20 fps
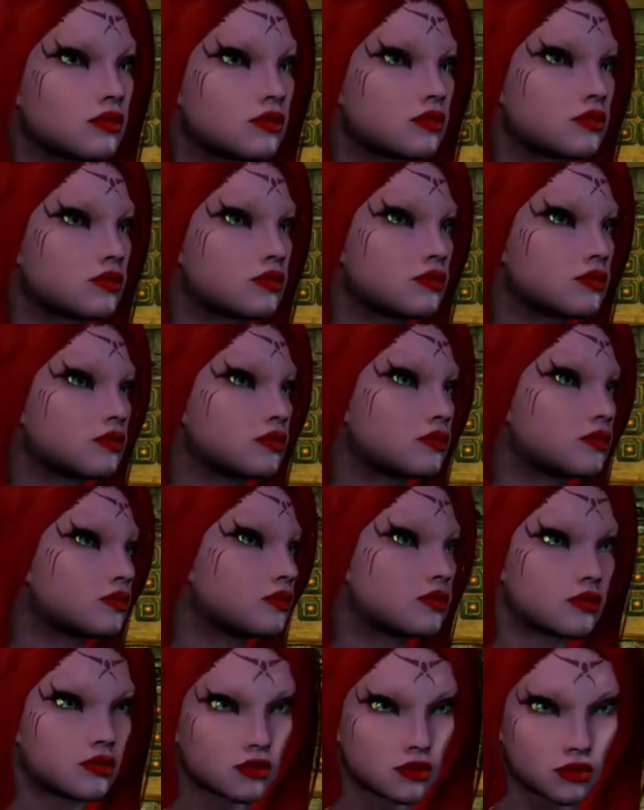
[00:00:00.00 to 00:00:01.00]

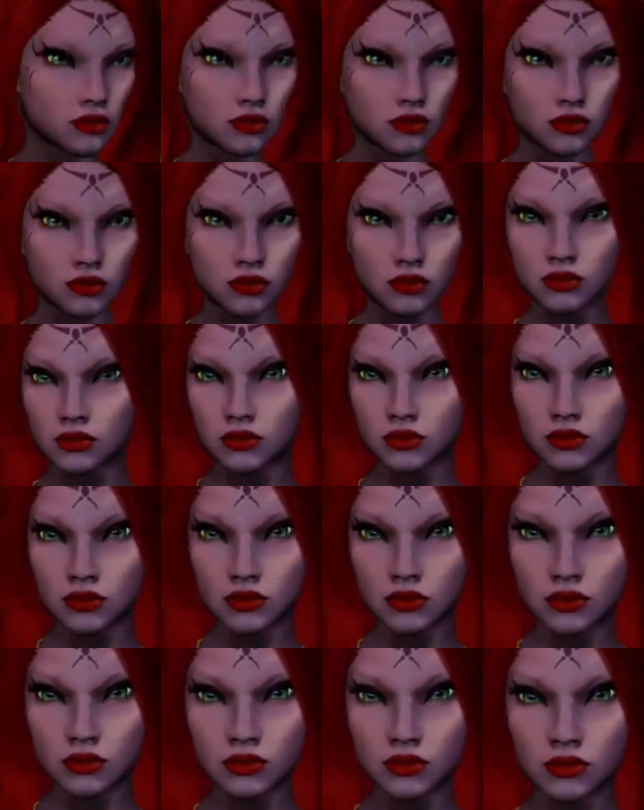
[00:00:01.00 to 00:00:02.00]

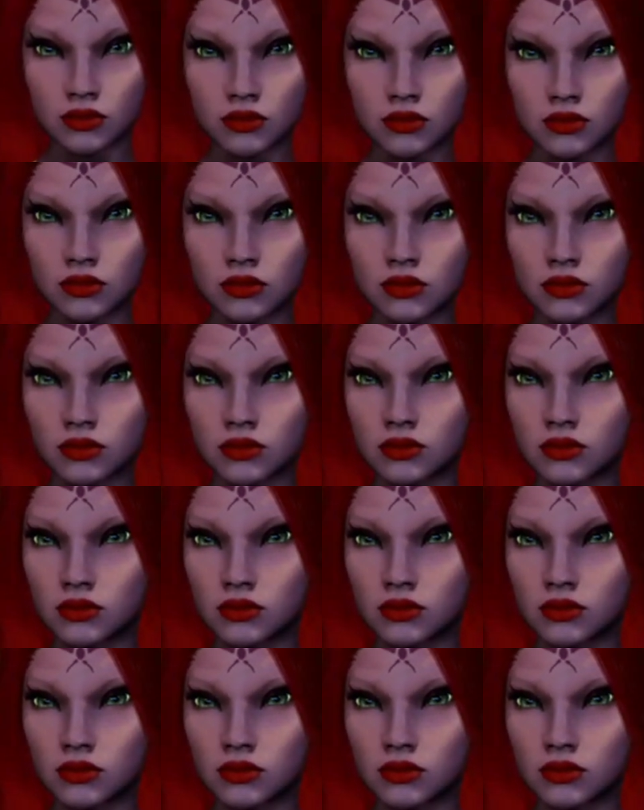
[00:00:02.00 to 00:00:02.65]
No one is speaking in this clip.